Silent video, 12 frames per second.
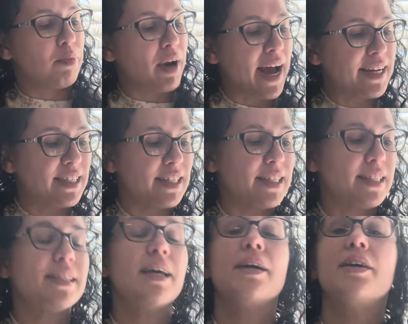
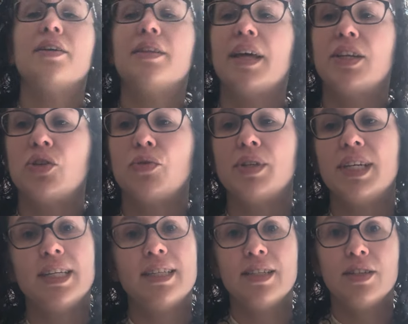practice that you'll
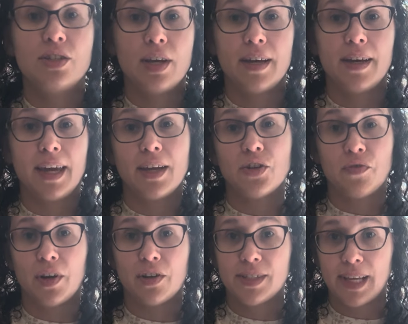need to get your
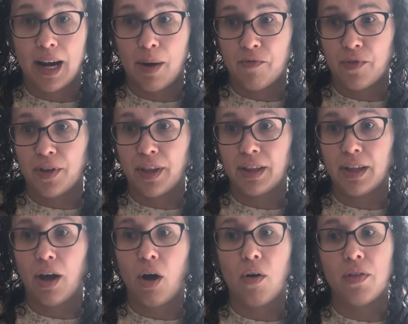fingers set up for
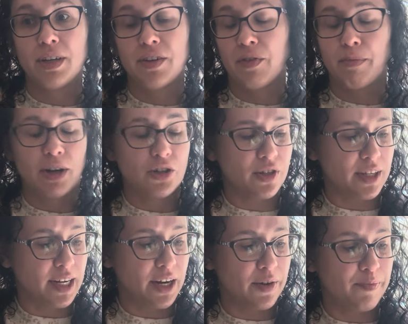all the different measures
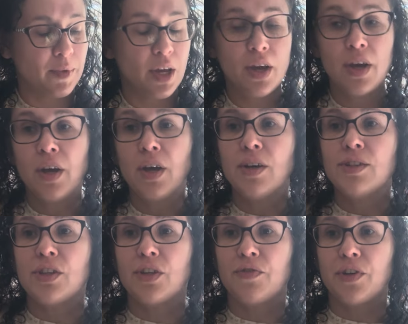in here.
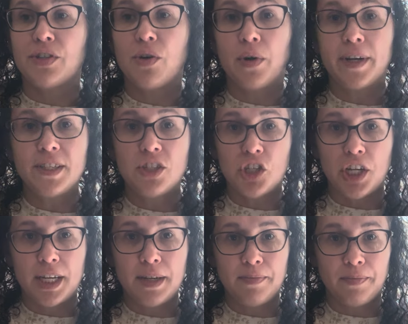So the first chord is
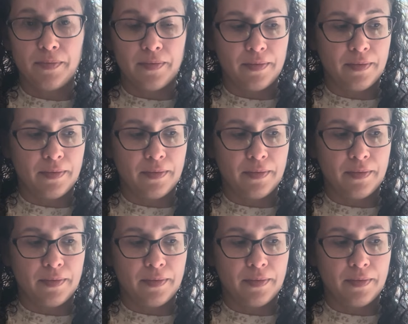G. The